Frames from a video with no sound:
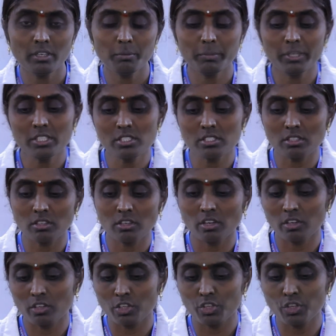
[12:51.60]
means
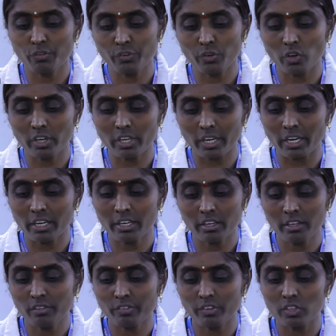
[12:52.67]
if you have
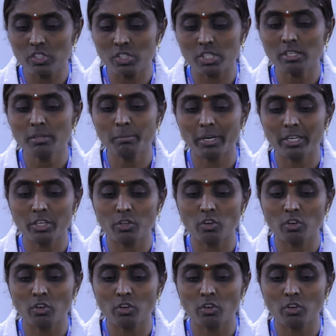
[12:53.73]
created a function but